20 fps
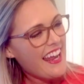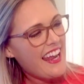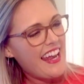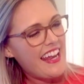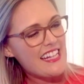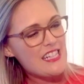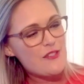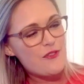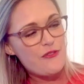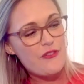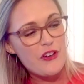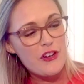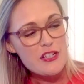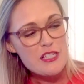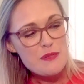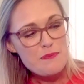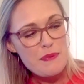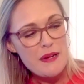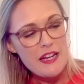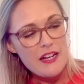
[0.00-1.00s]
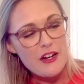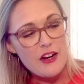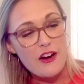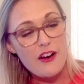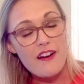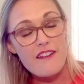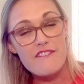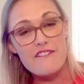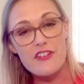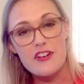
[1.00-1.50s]
It's 1
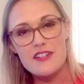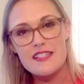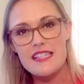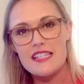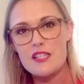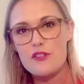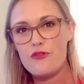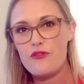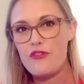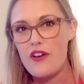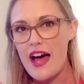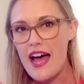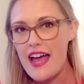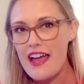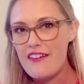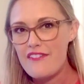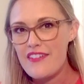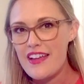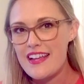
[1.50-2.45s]
Peter verses 5